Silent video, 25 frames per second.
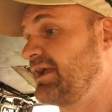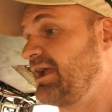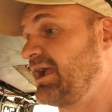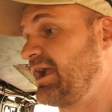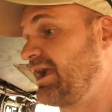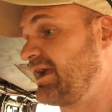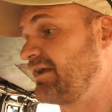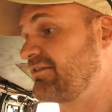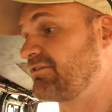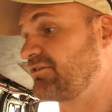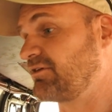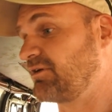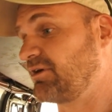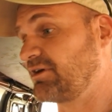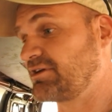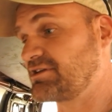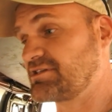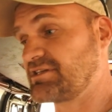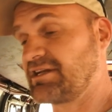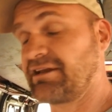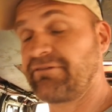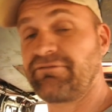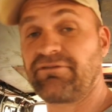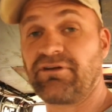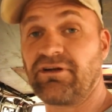and so I
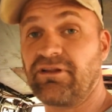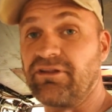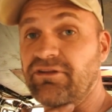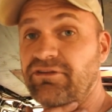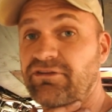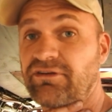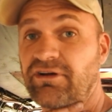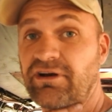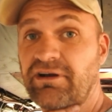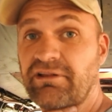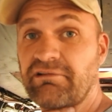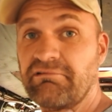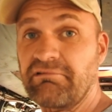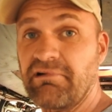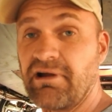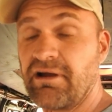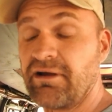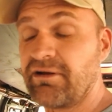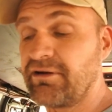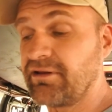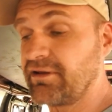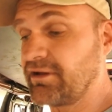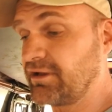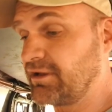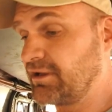just left it on the side of the
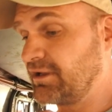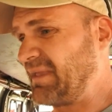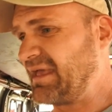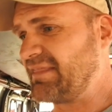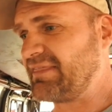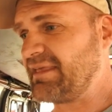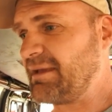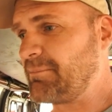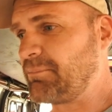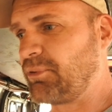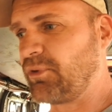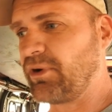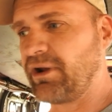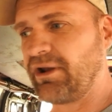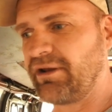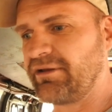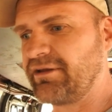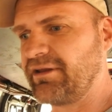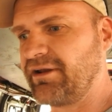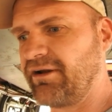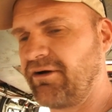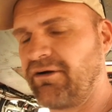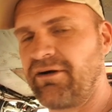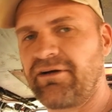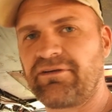road. At that point,
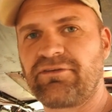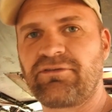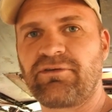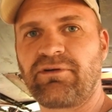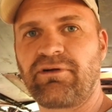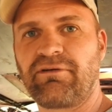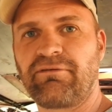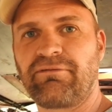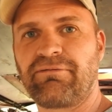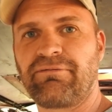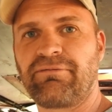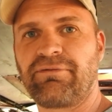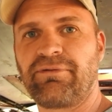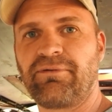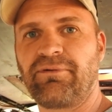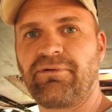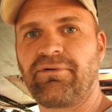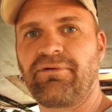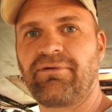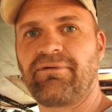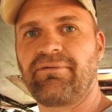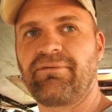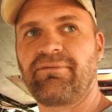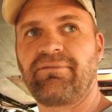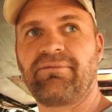you know, I sort of
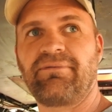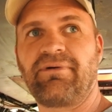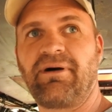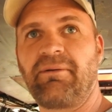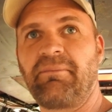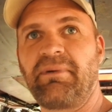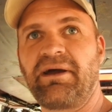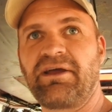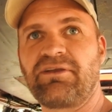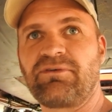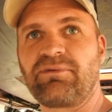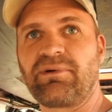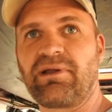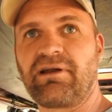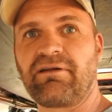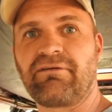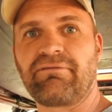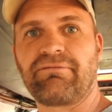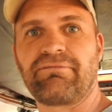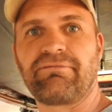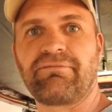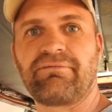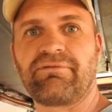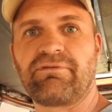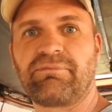thought I may as well
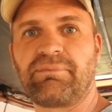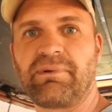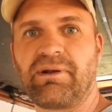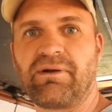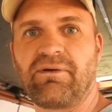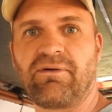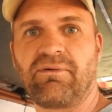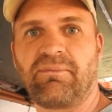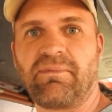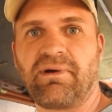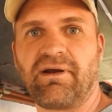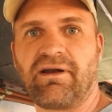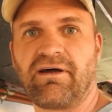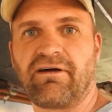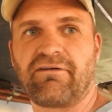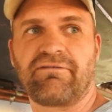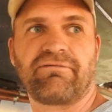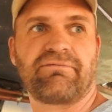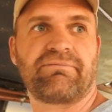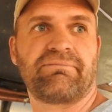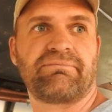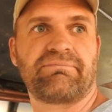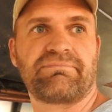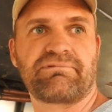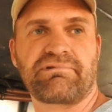have spent all my
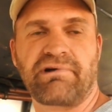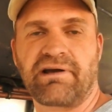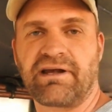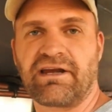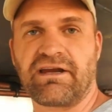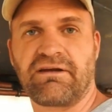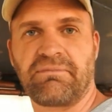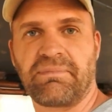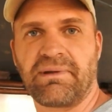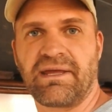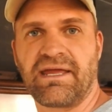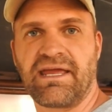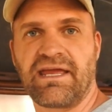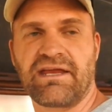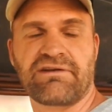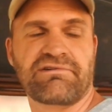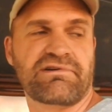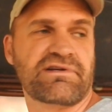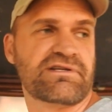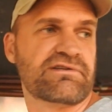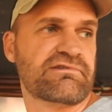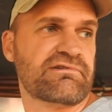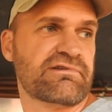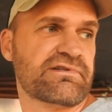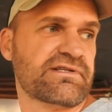life training to be a
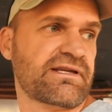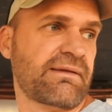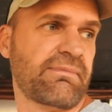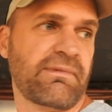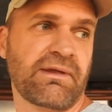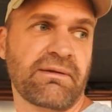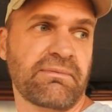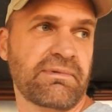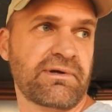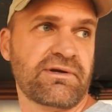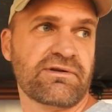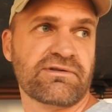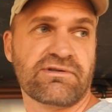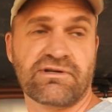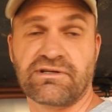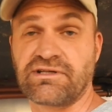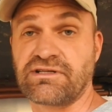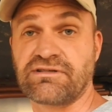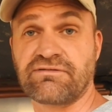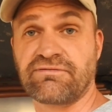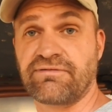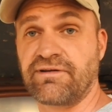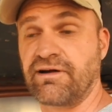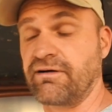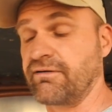hairdresser or something, because I
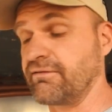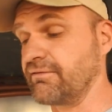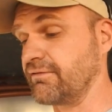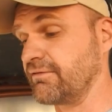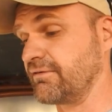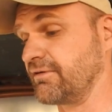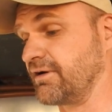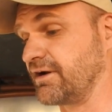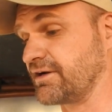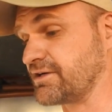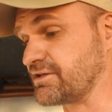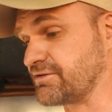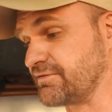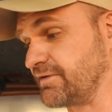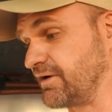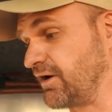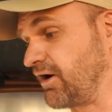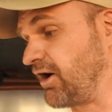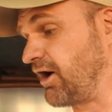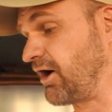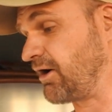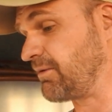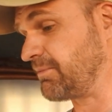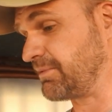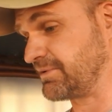just felt
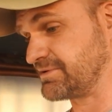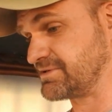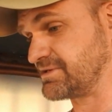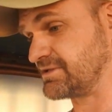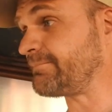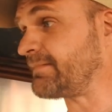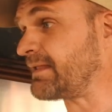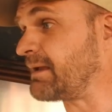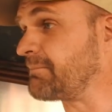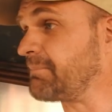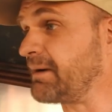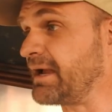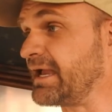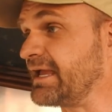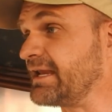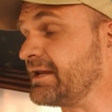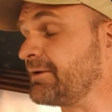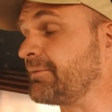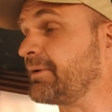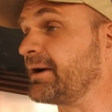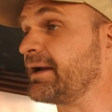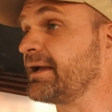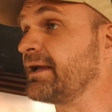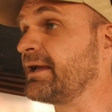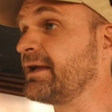hopeless. But
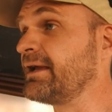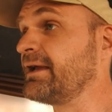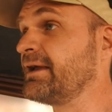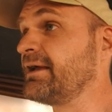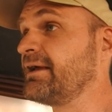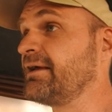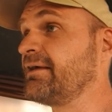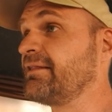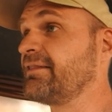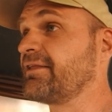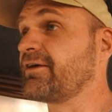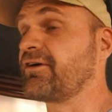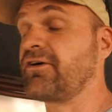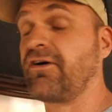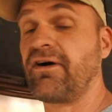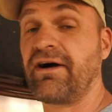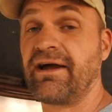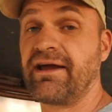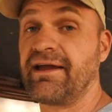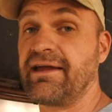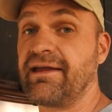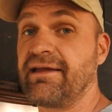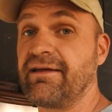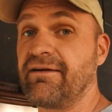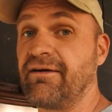anyway, the
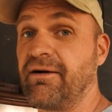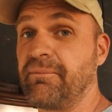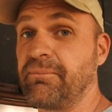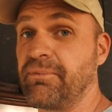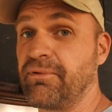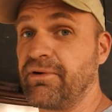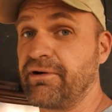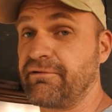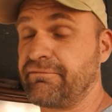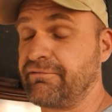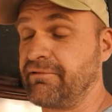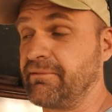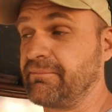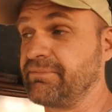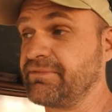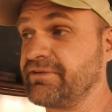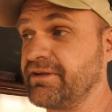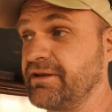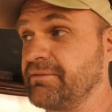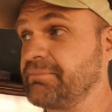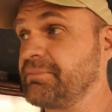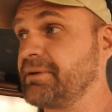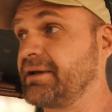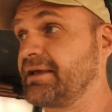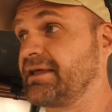guy I bought it from
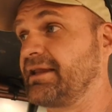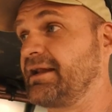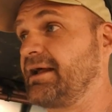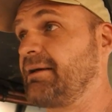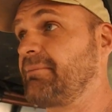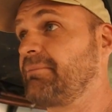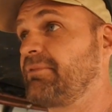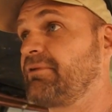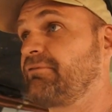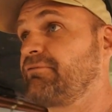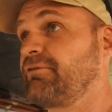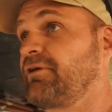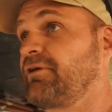did pick it up the